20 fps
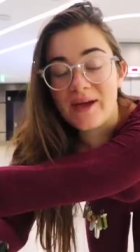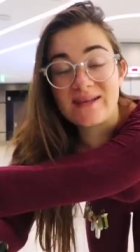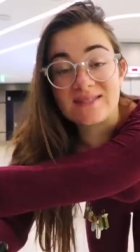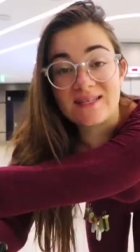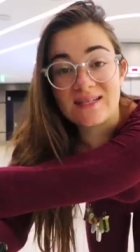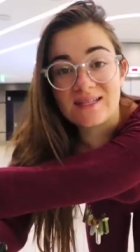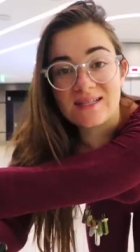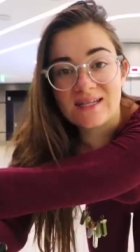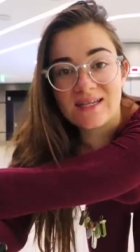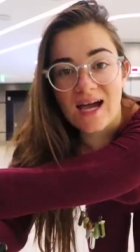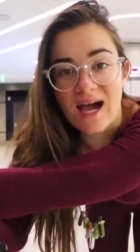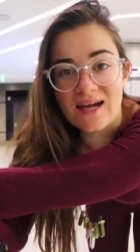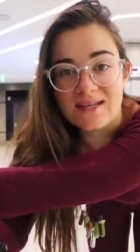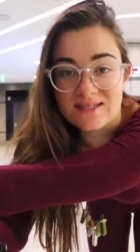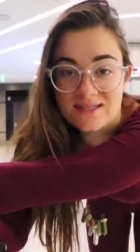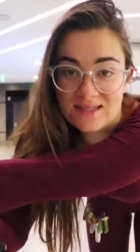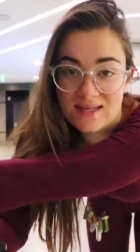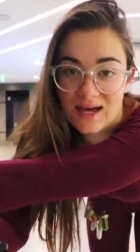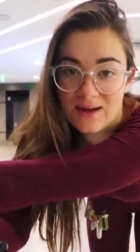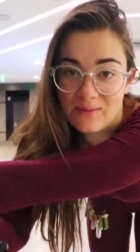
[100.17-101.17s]
Basically, I
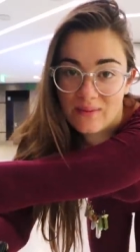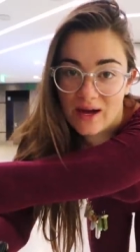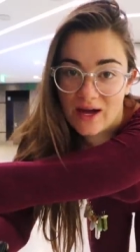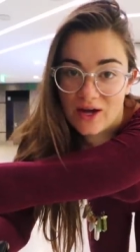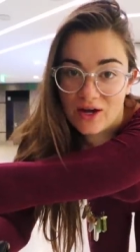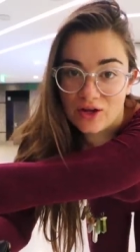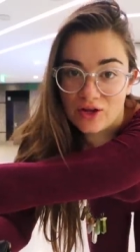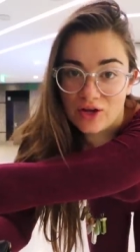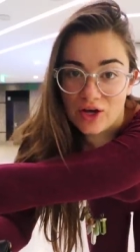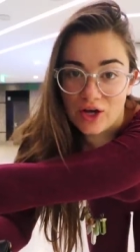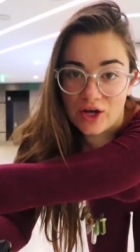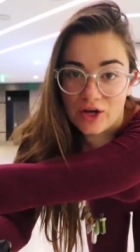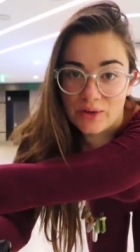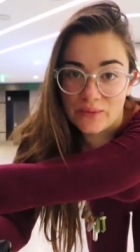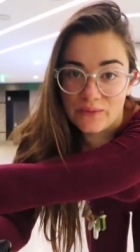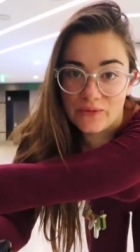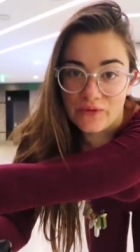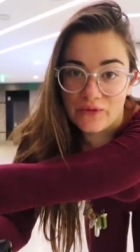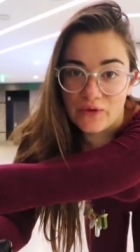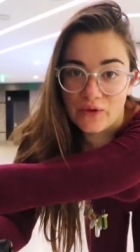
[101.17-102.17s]
set my alarm
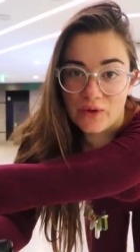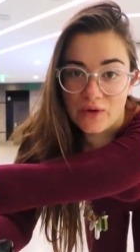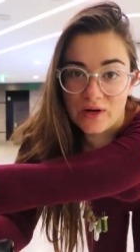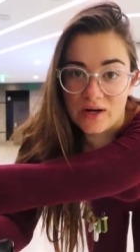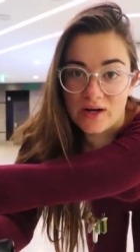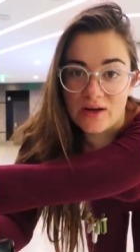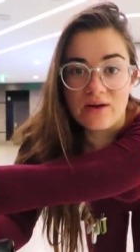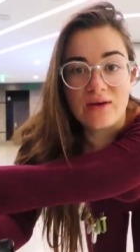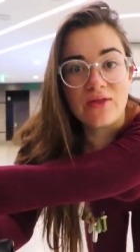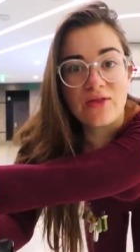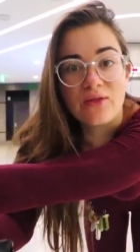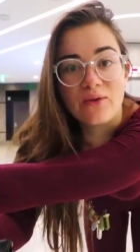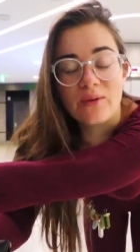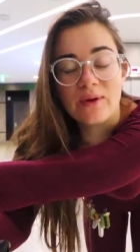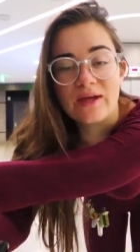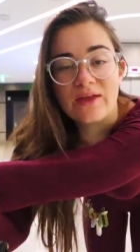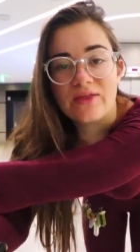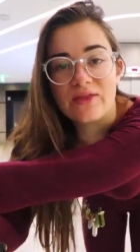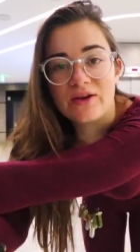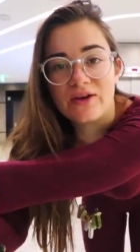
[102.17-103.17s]
for
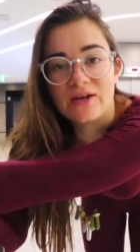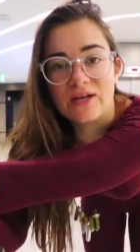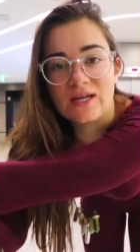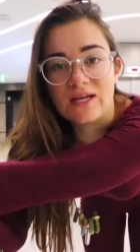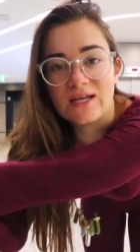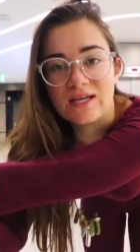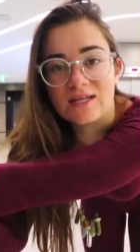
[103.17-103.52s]
3:30